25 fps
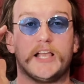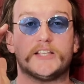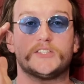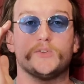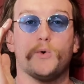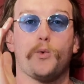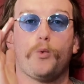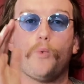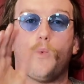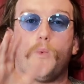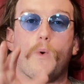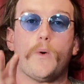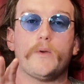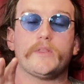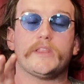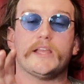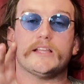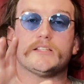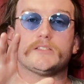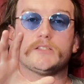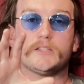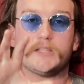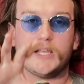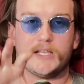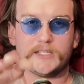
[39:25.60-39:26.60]

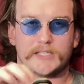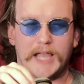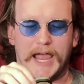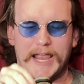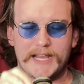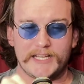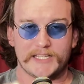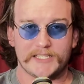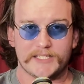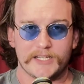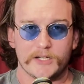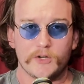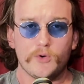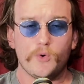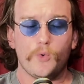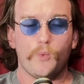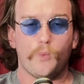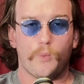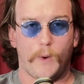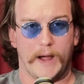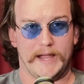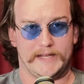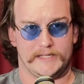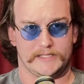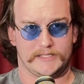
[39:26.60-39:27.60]
There's a single
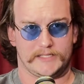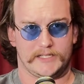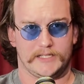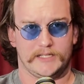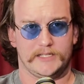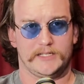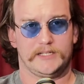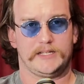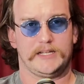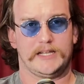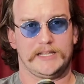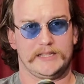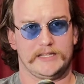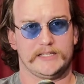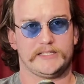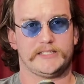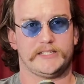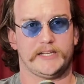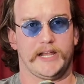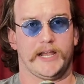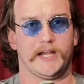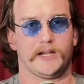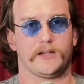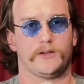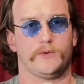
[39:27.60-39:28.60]
waste in this
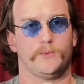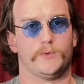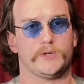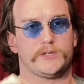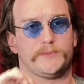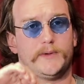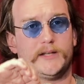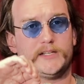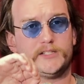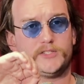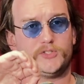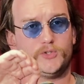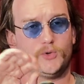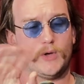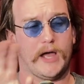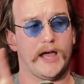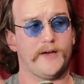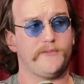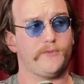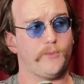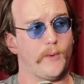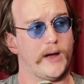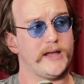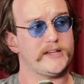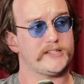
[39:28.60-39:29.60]
deck, which means you
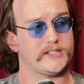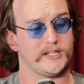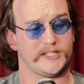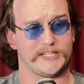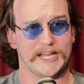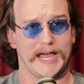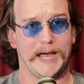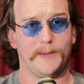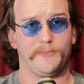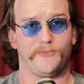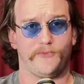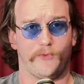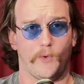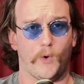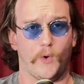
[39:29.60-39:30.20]
have ways to tap